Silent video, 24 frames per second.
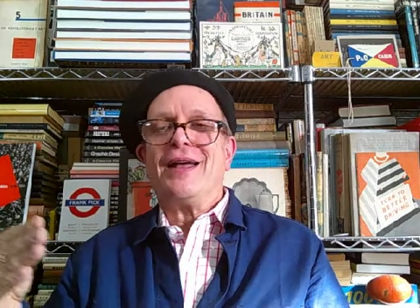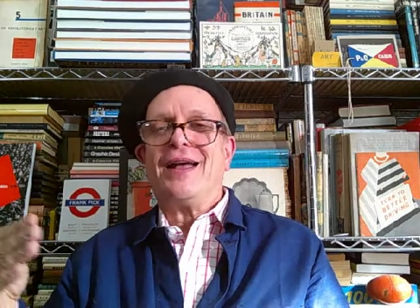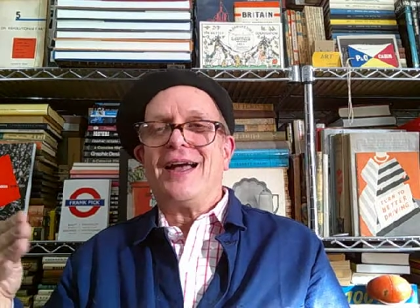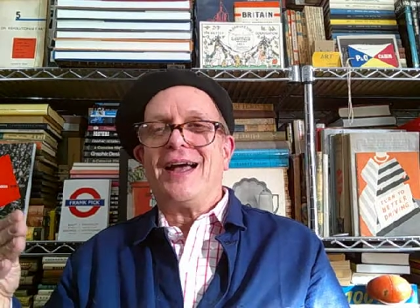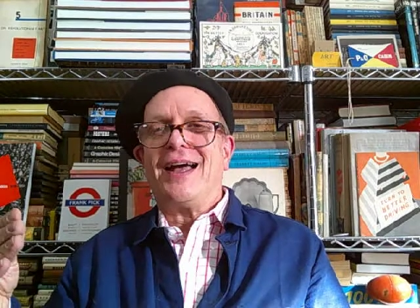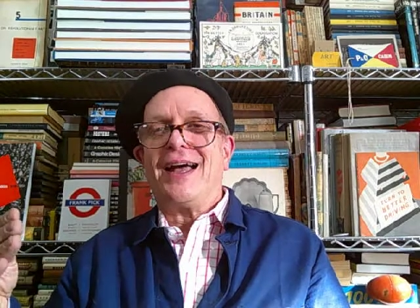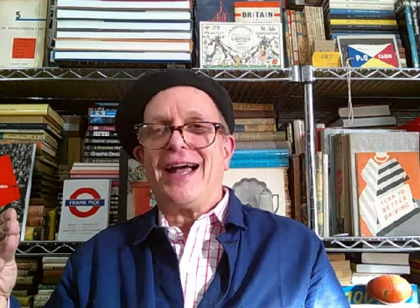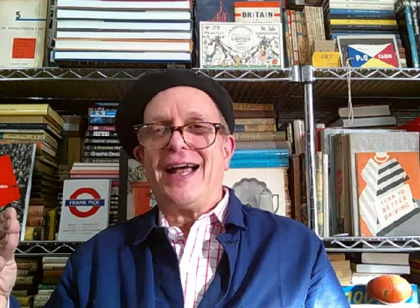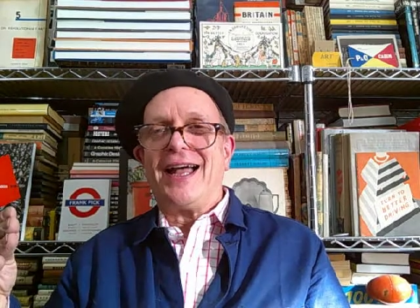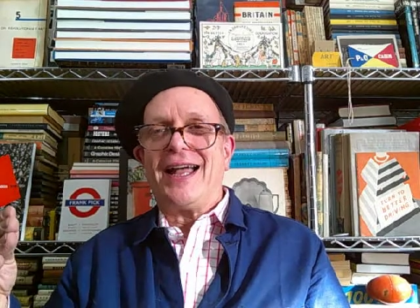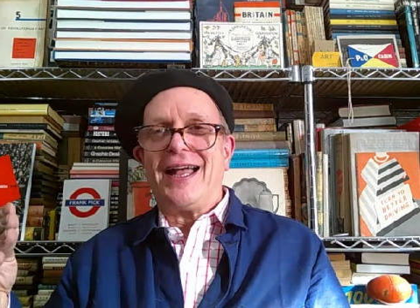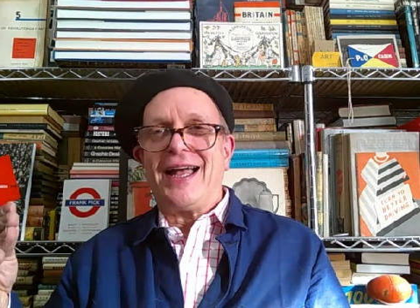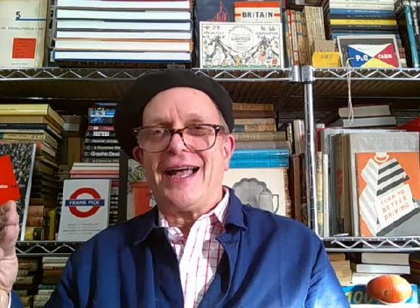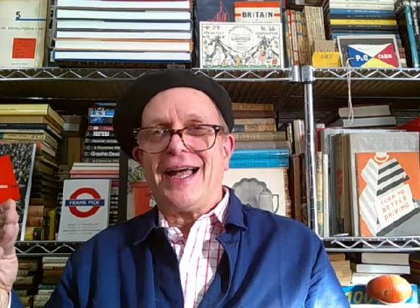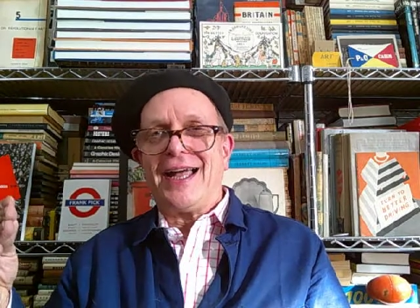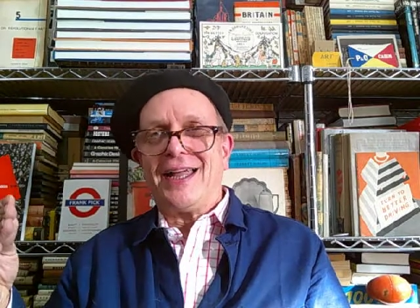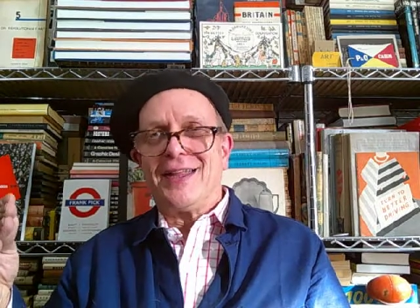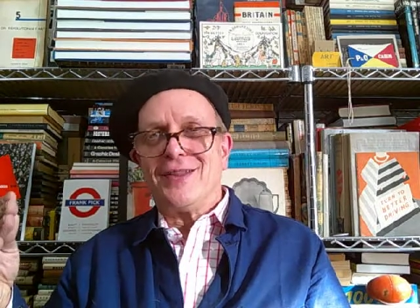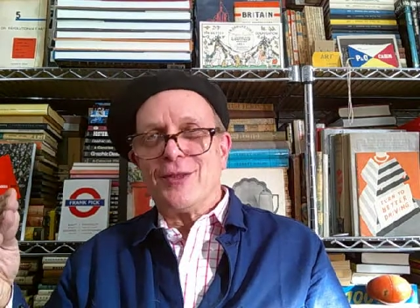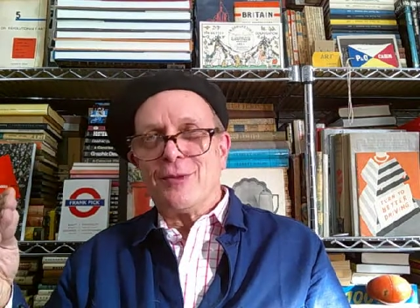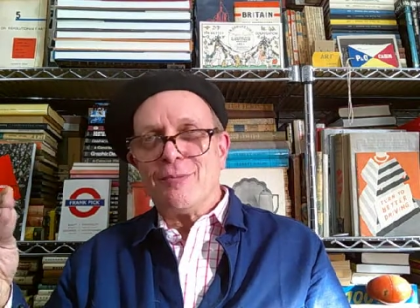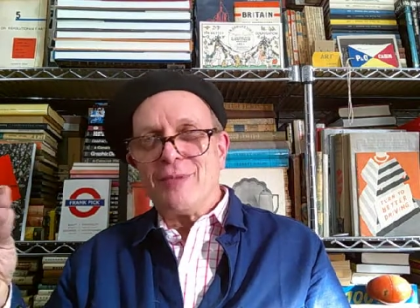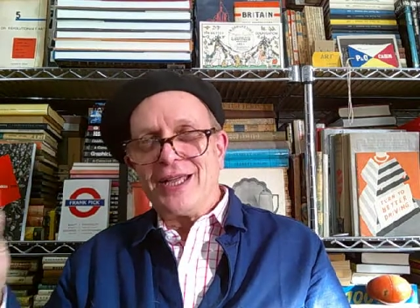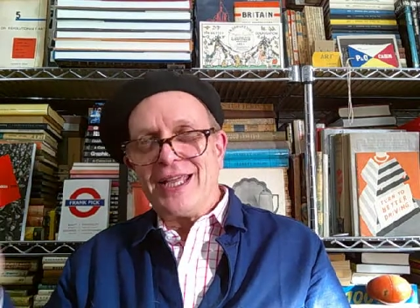and
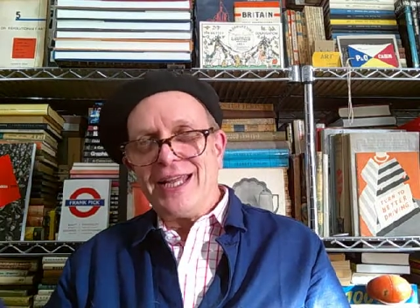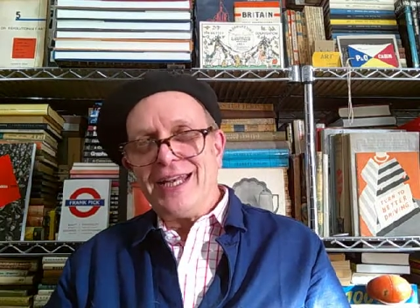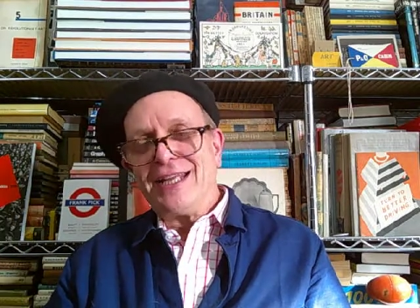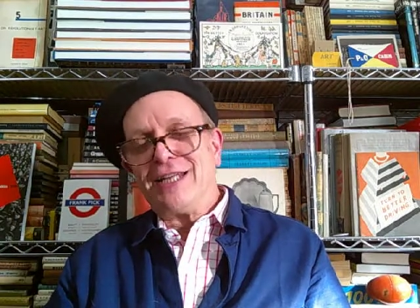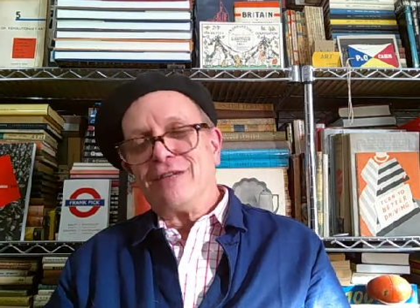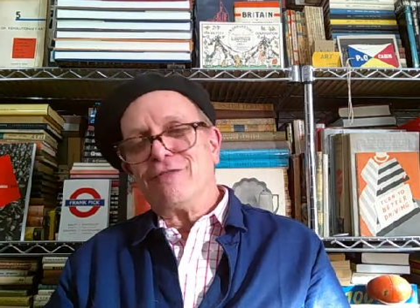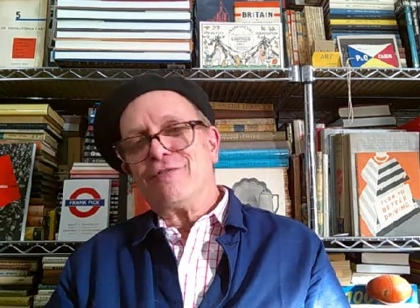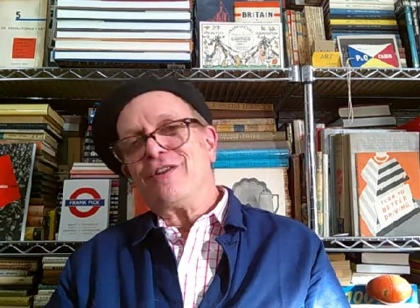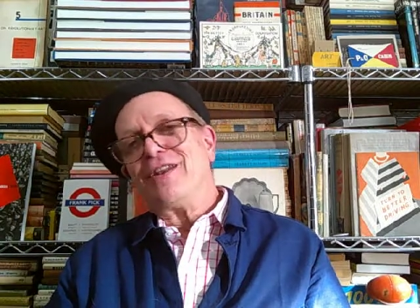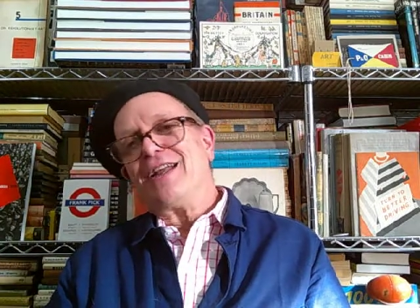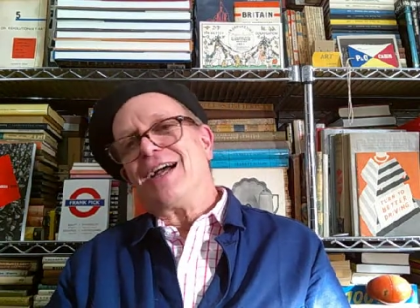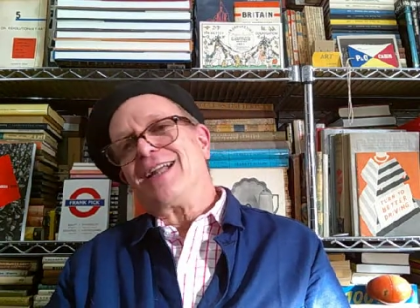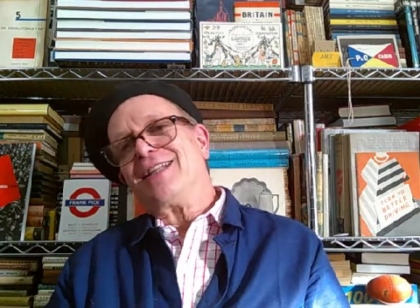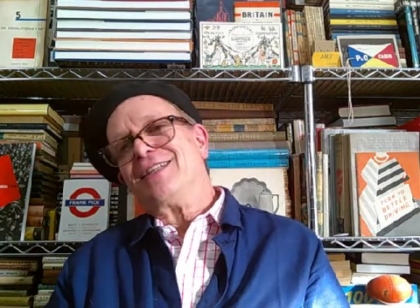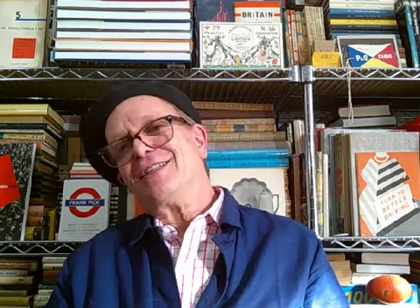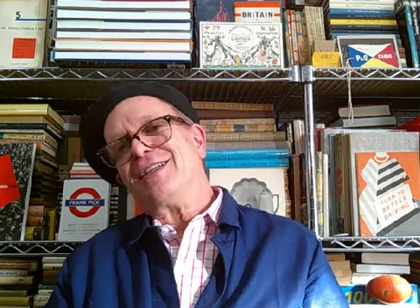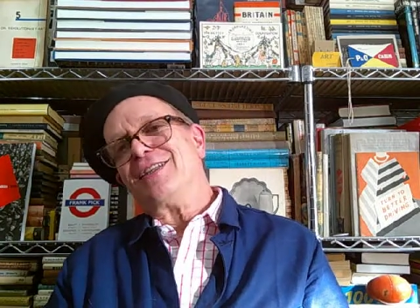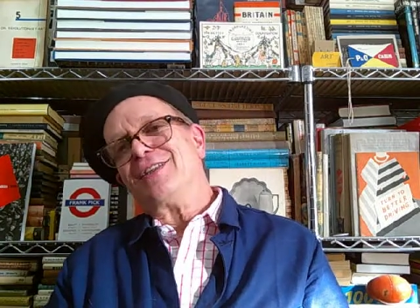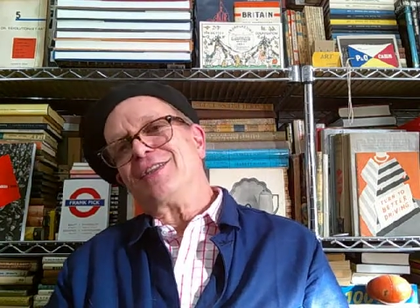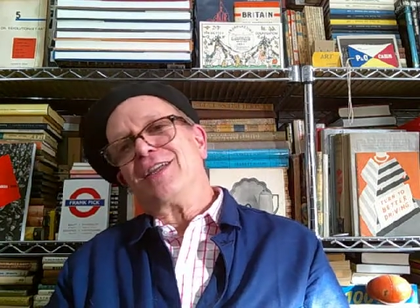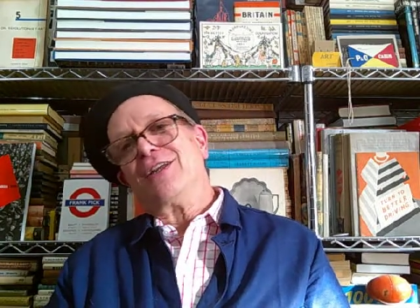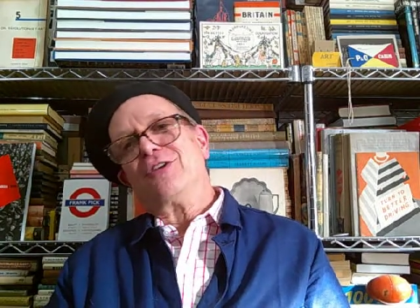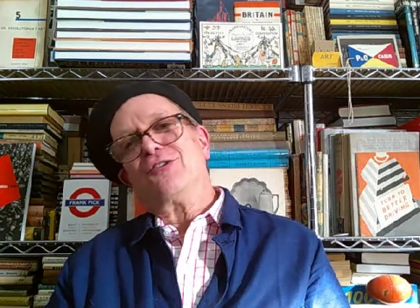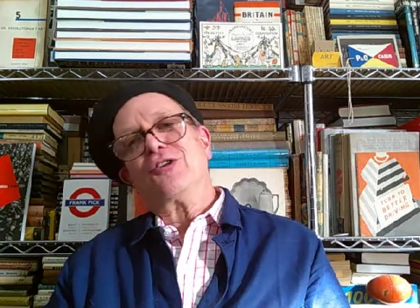the beginning of the 19th
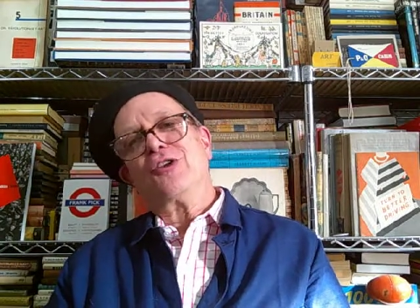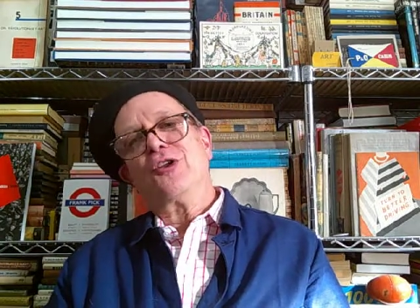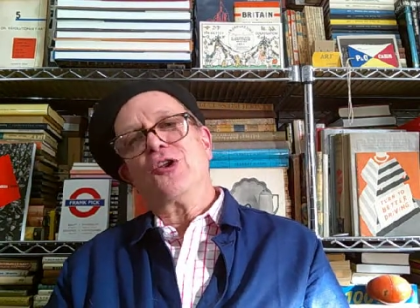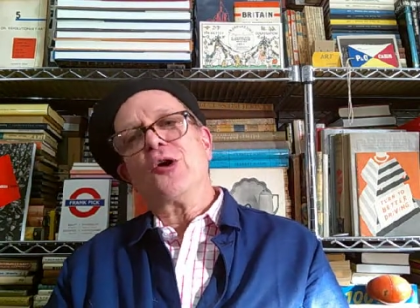century and